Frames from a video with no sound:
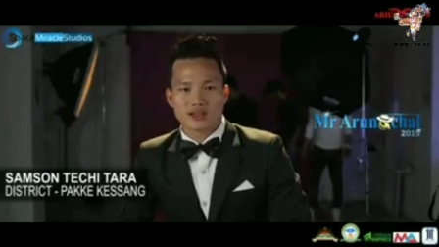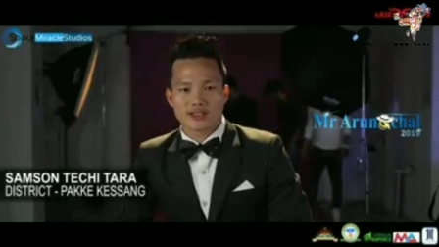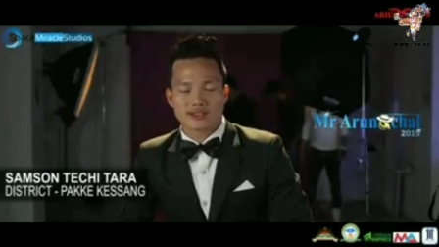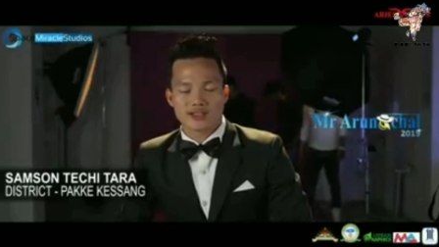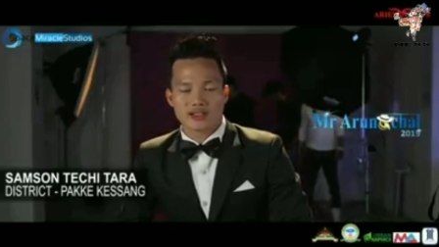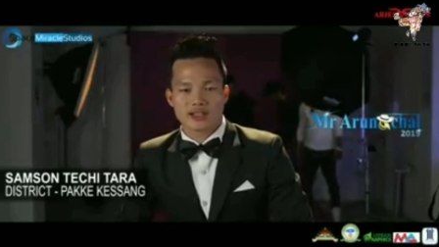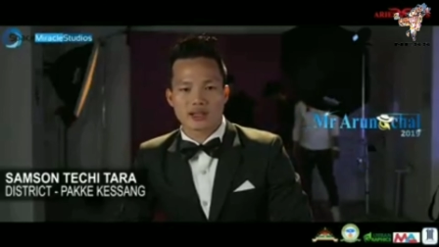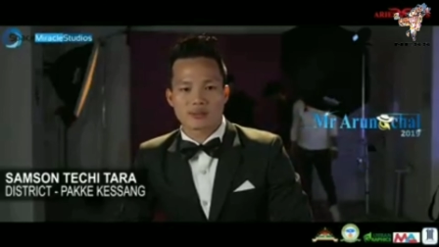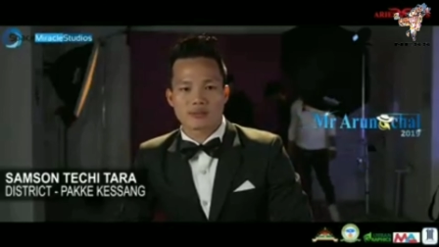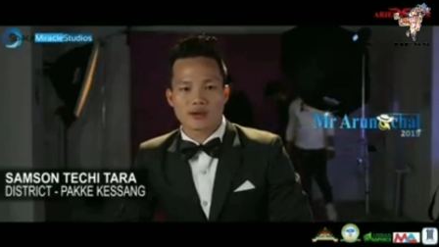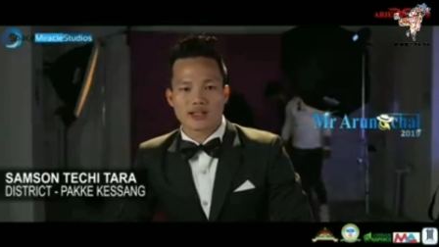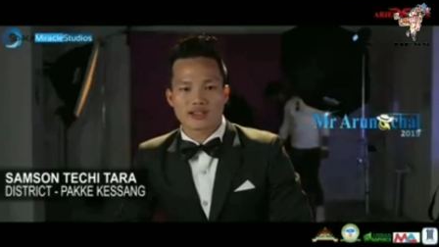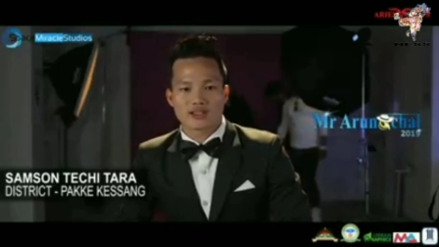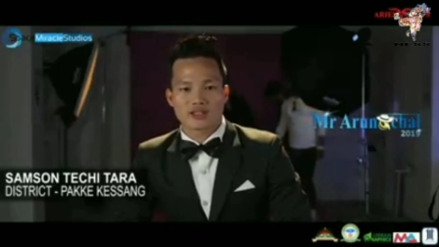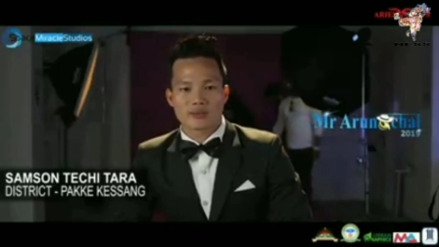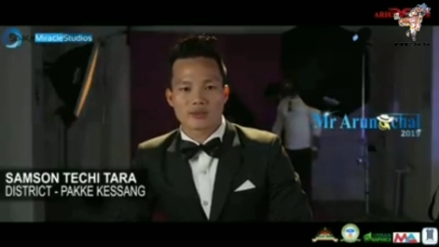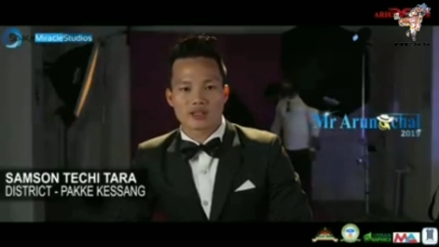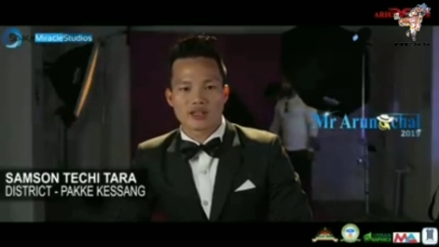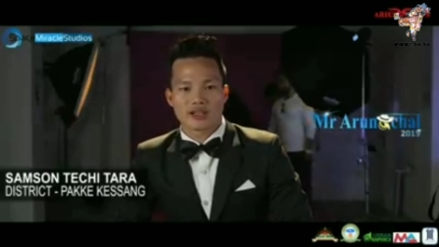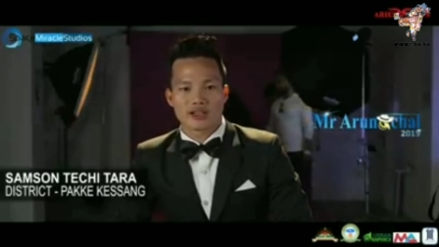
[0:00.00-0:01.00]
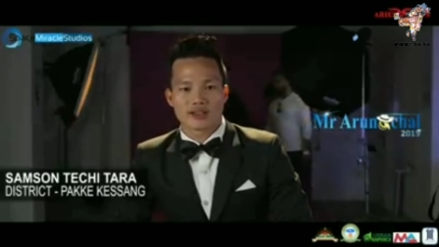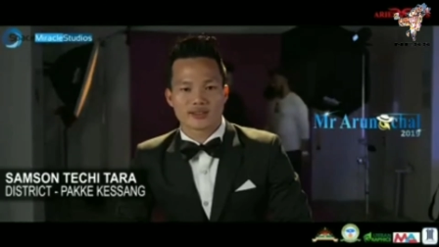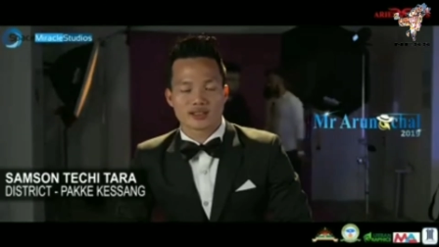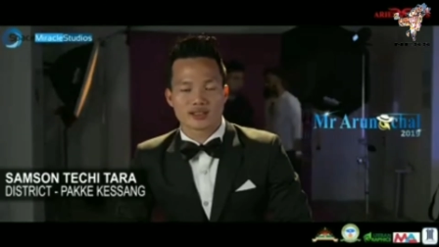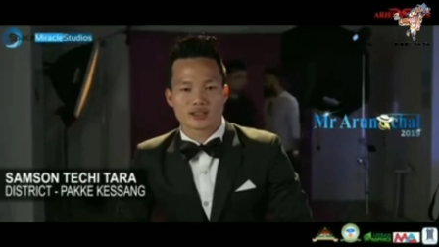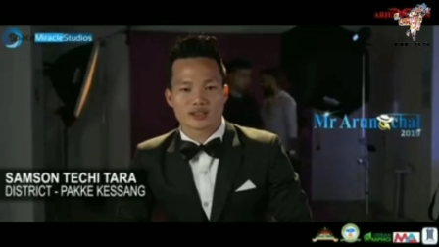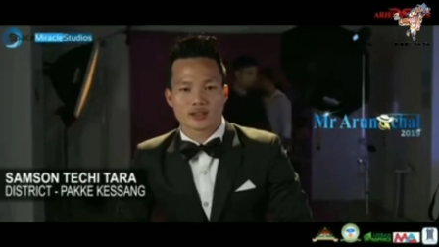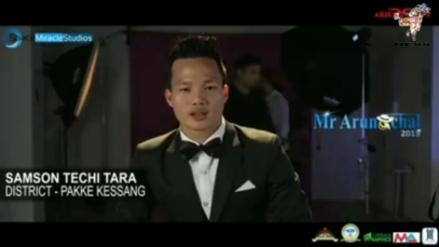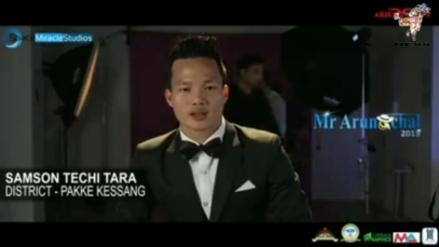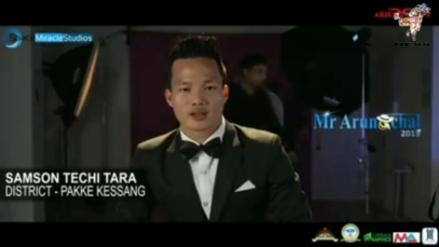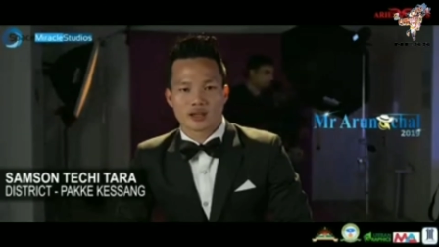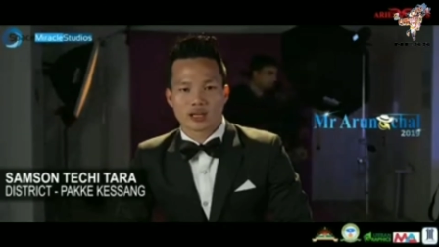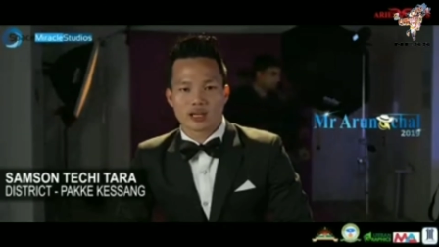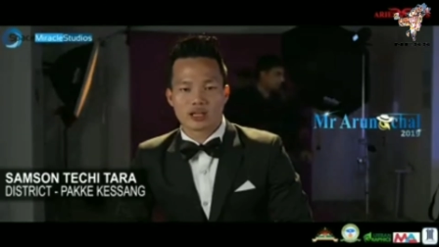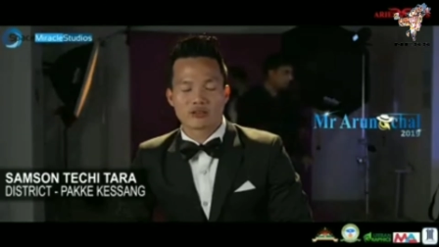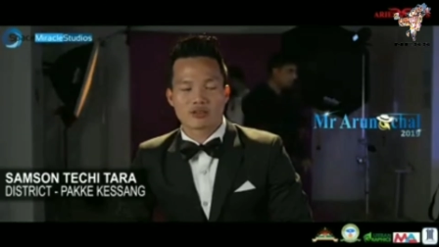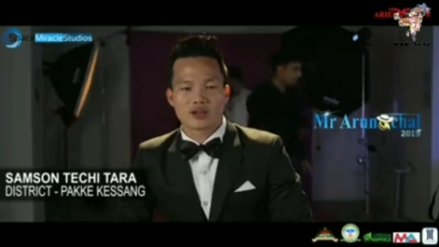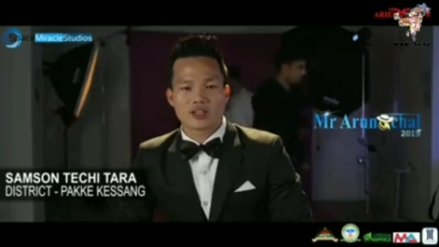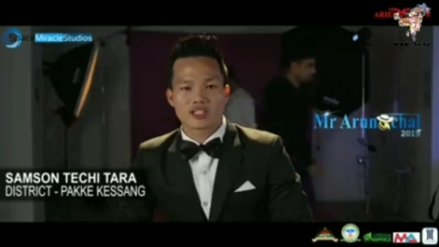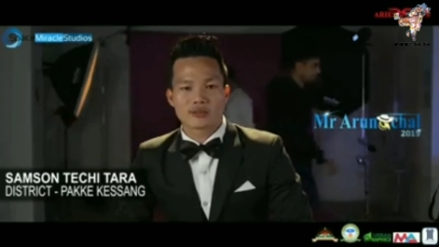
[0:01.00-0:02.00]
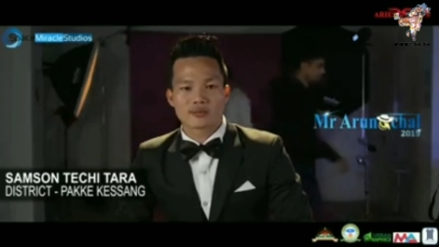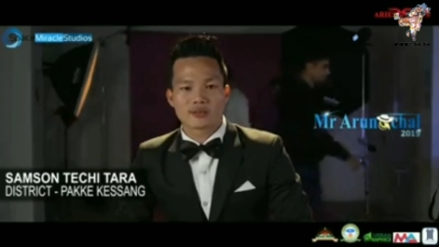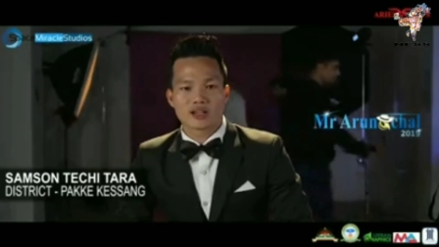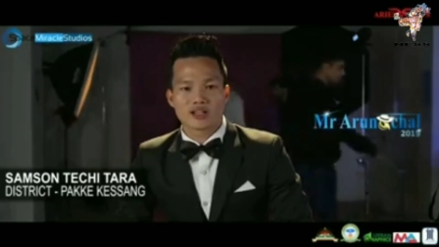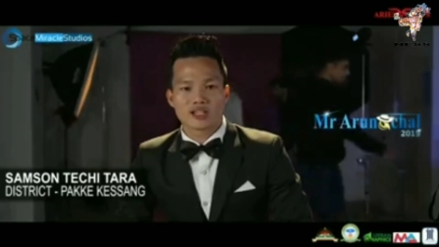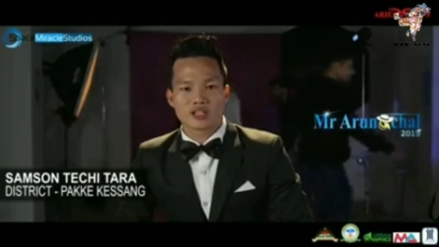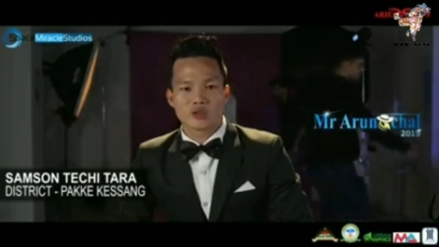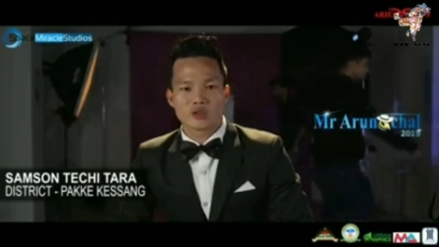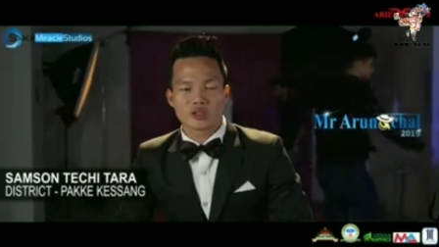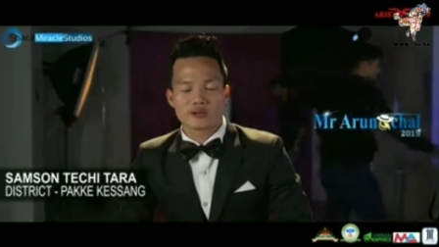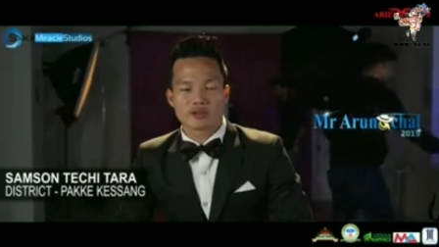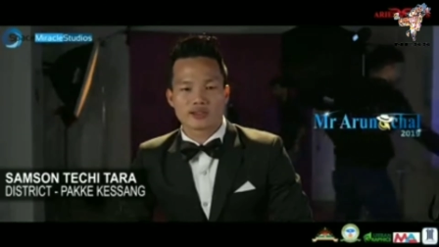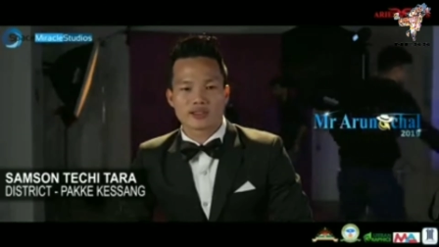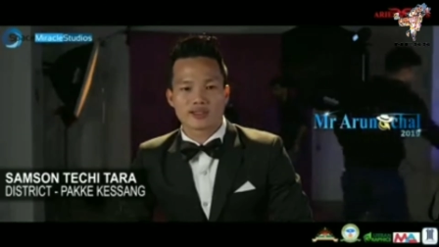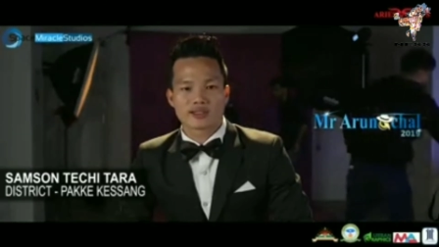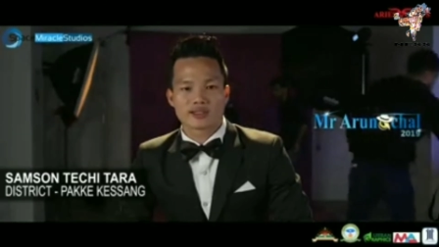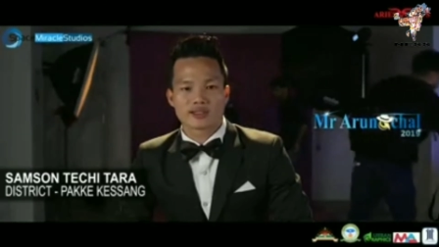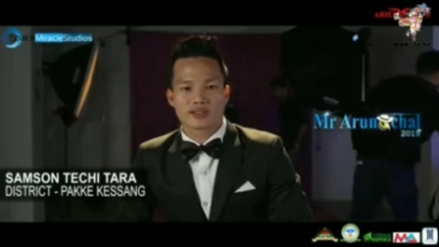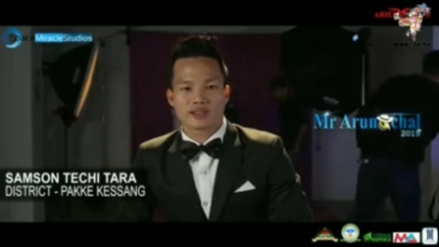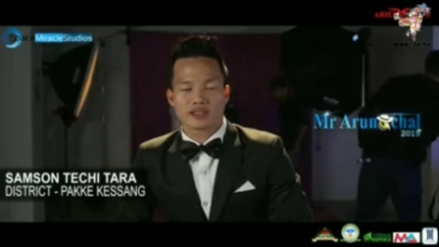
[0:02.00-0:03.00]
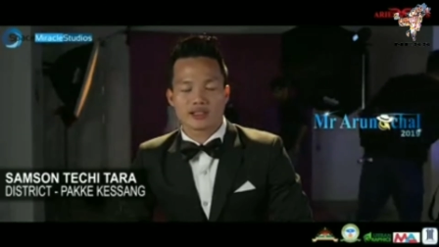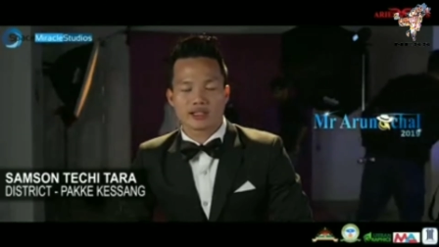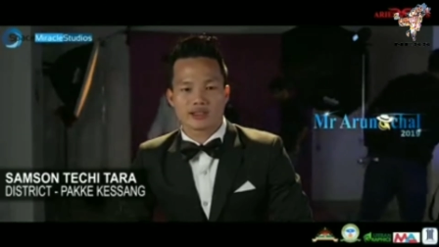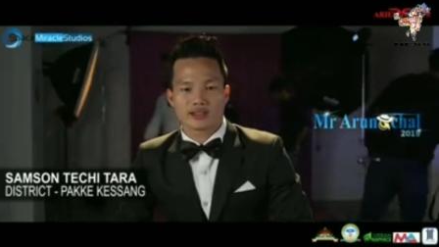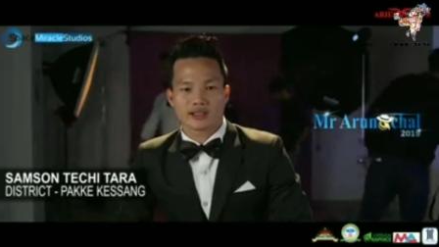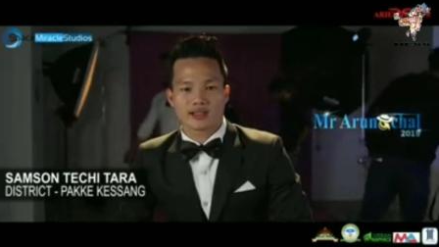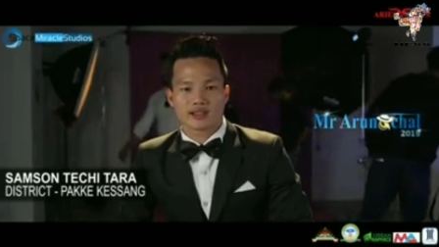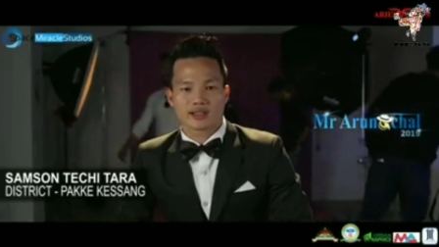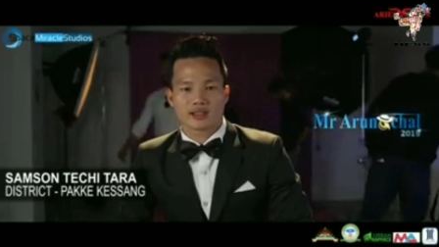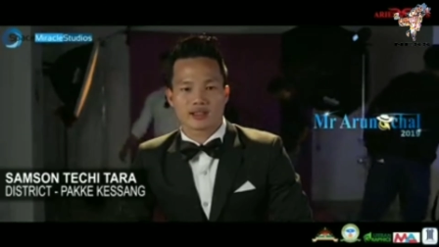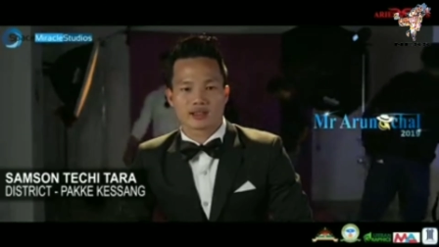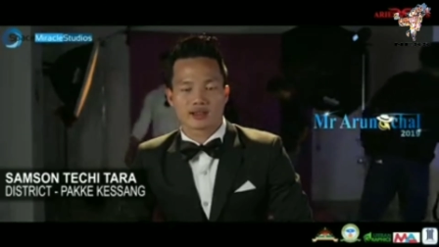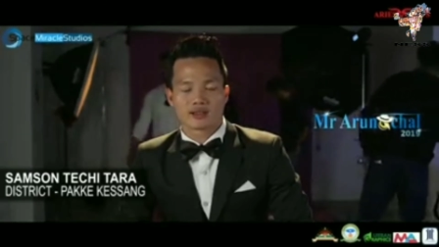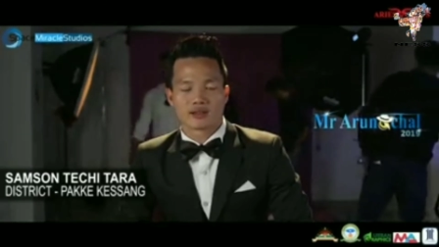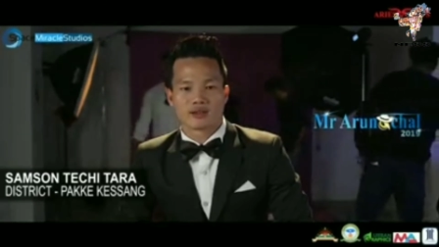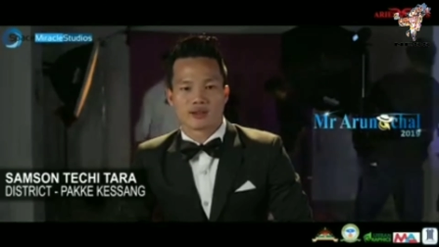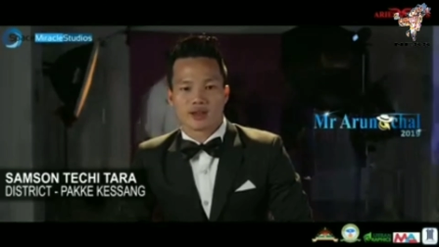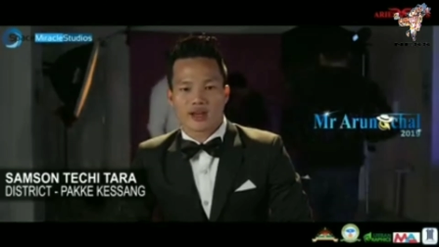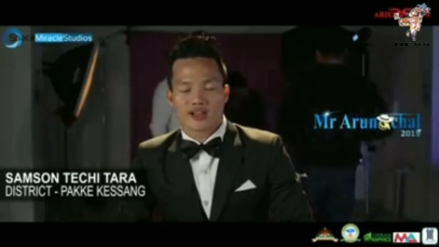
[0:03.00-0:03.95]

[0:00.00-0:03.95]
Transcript: Master in Mass Communication in Rajiv Gandhi University, Itanagar.